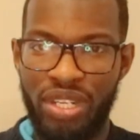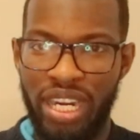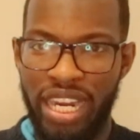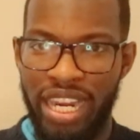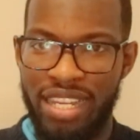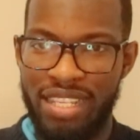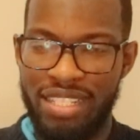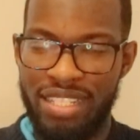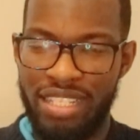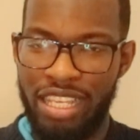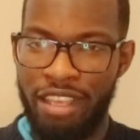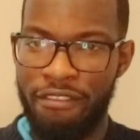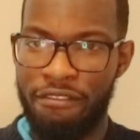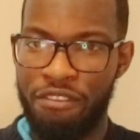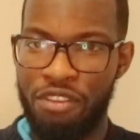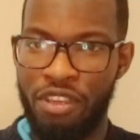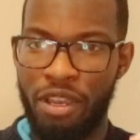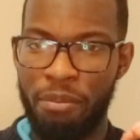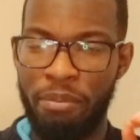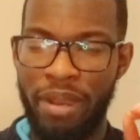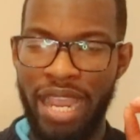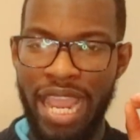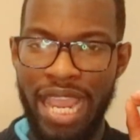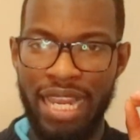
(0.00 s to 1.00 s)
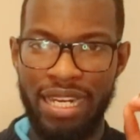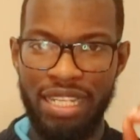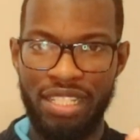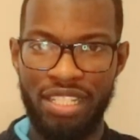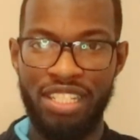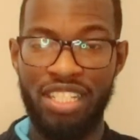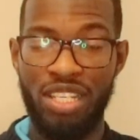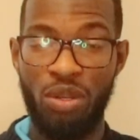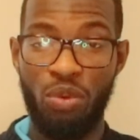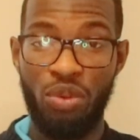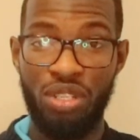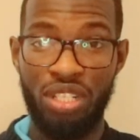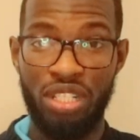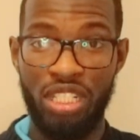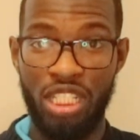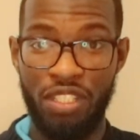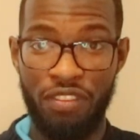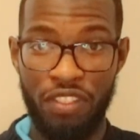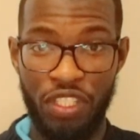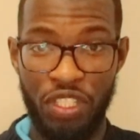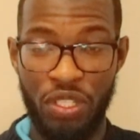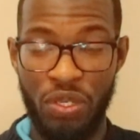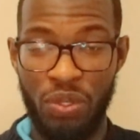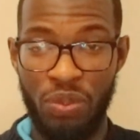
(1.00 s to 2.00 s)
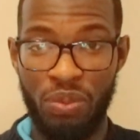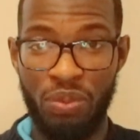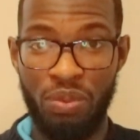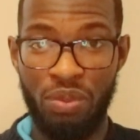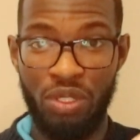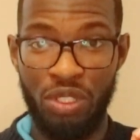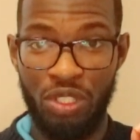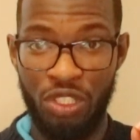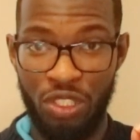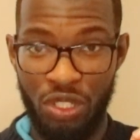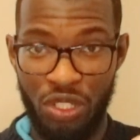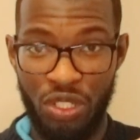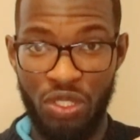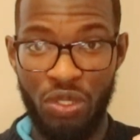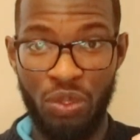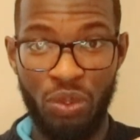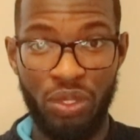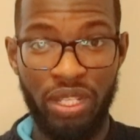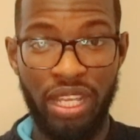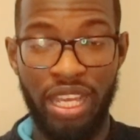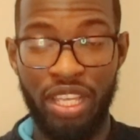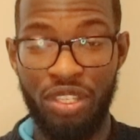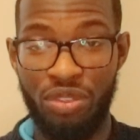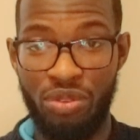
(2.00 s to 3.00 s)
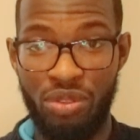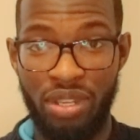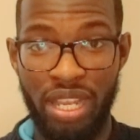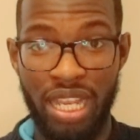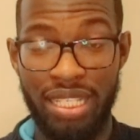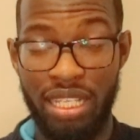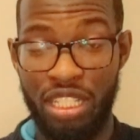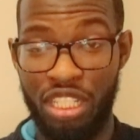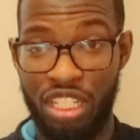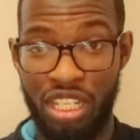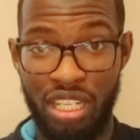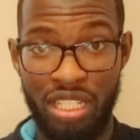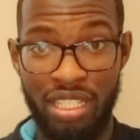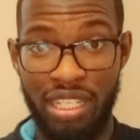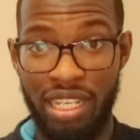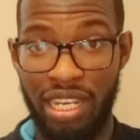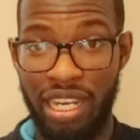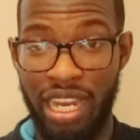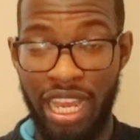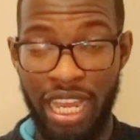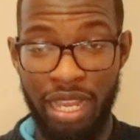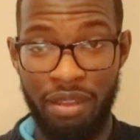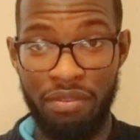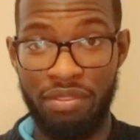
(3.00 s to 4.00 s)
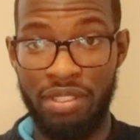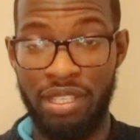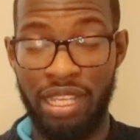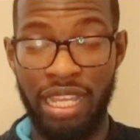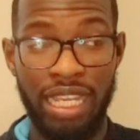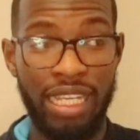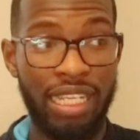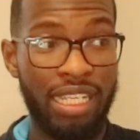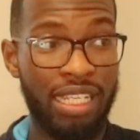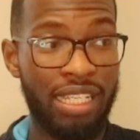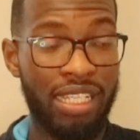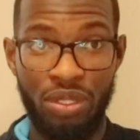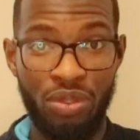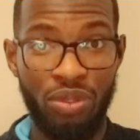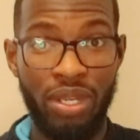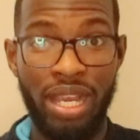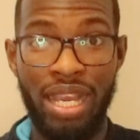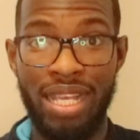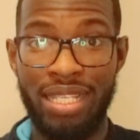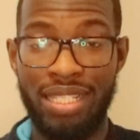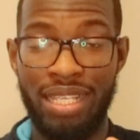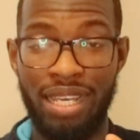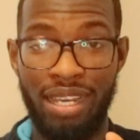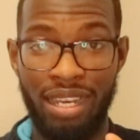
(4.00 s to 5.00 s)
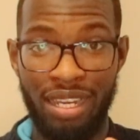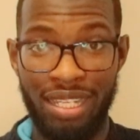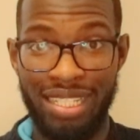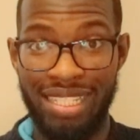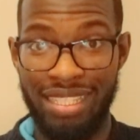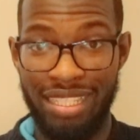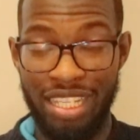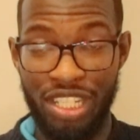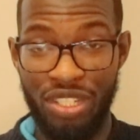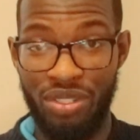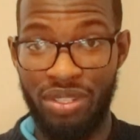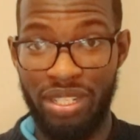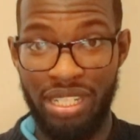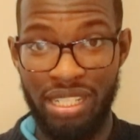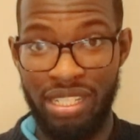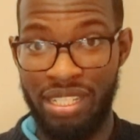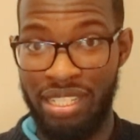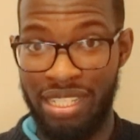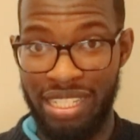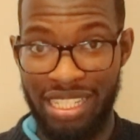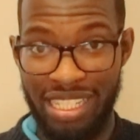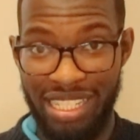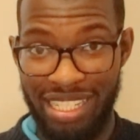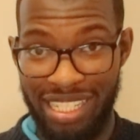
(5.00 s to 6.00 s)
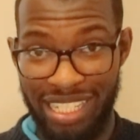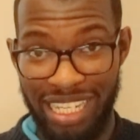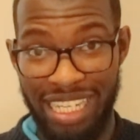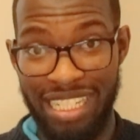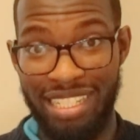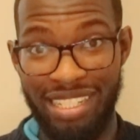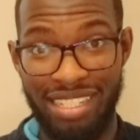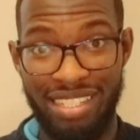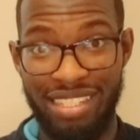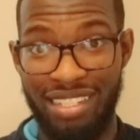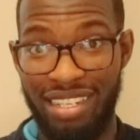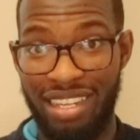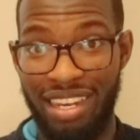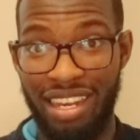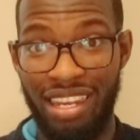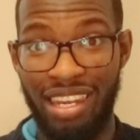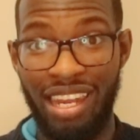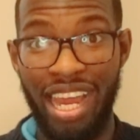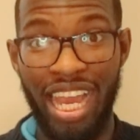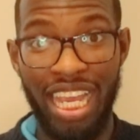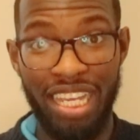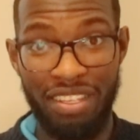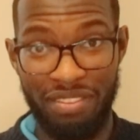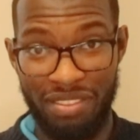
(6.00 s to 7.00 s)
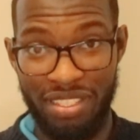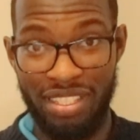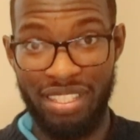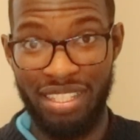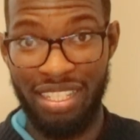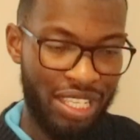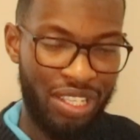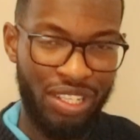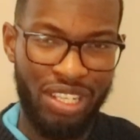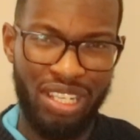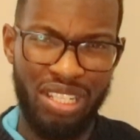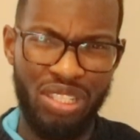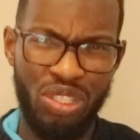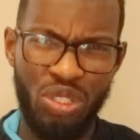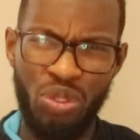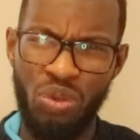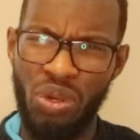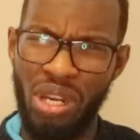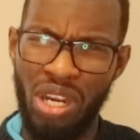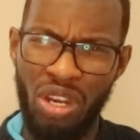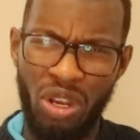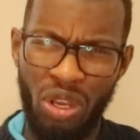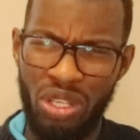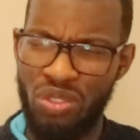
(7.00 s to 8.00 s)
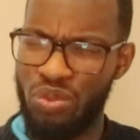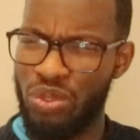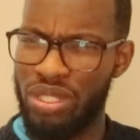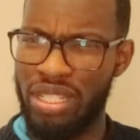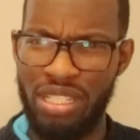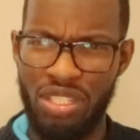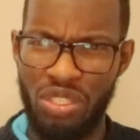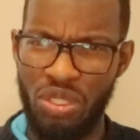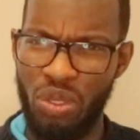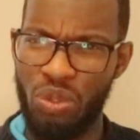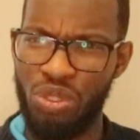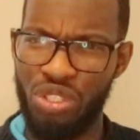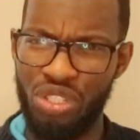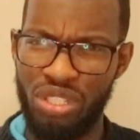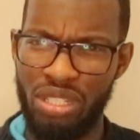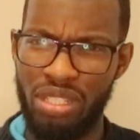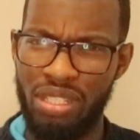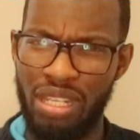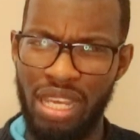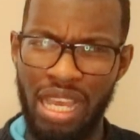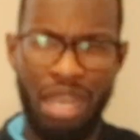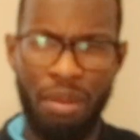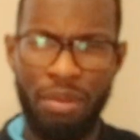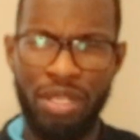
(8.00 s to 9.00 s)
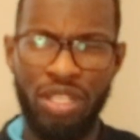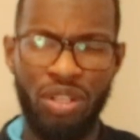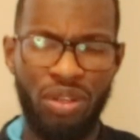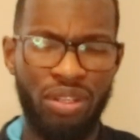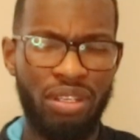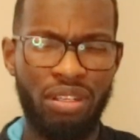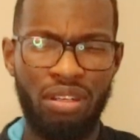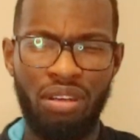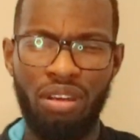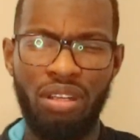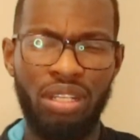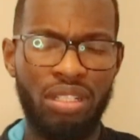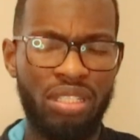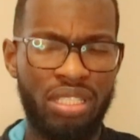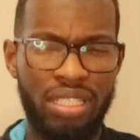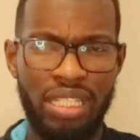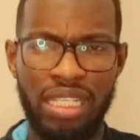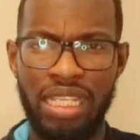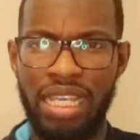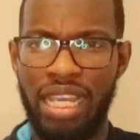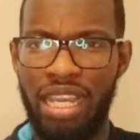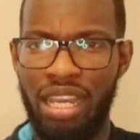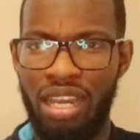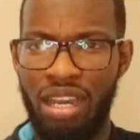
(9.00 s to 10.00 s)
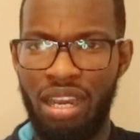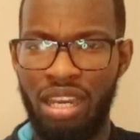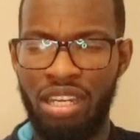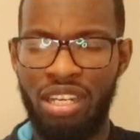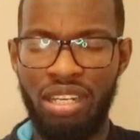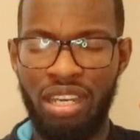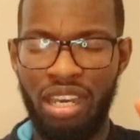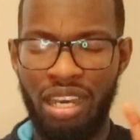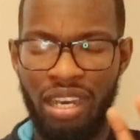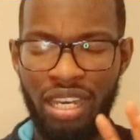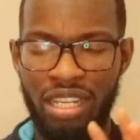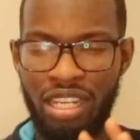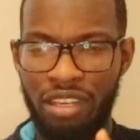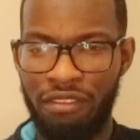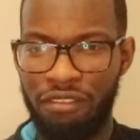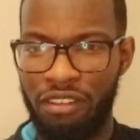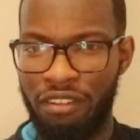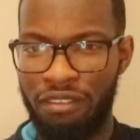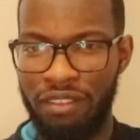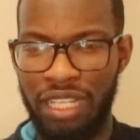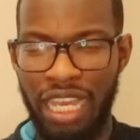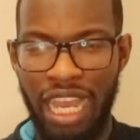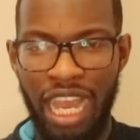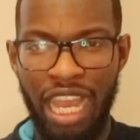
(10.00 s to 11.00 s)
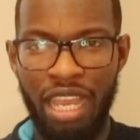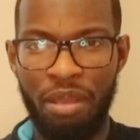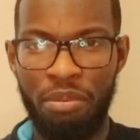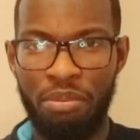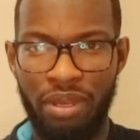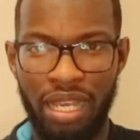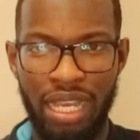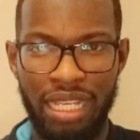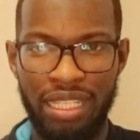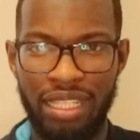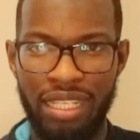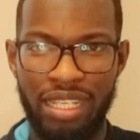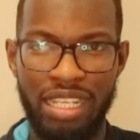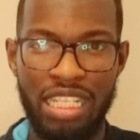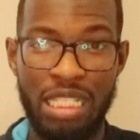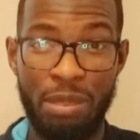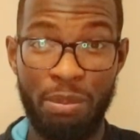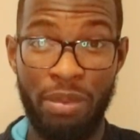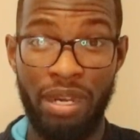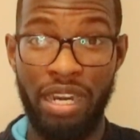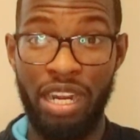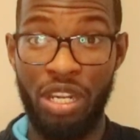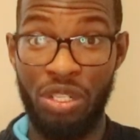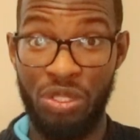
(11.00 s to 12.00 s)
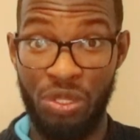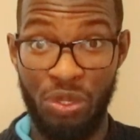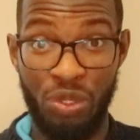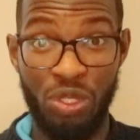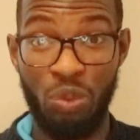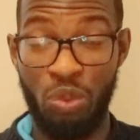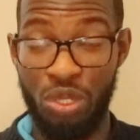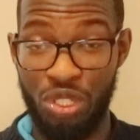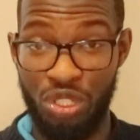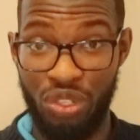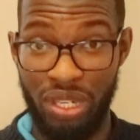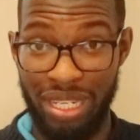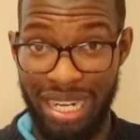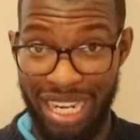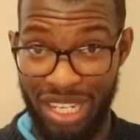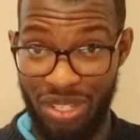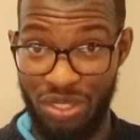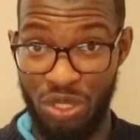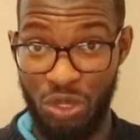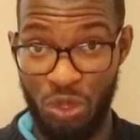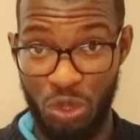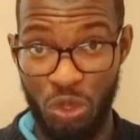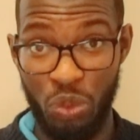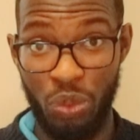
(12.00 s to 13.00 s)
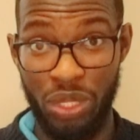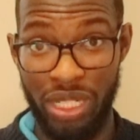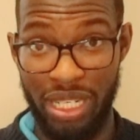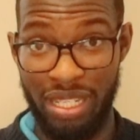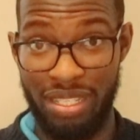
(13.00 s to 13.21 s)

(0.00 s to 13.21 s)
guys, if you're by any chance you're watching this video, just know that you guys are changing lives. Like, you guys are literally changing lives. You can do a lot with this Notion. I mean, enough of the hype. I think it's better I show you what you can actually do with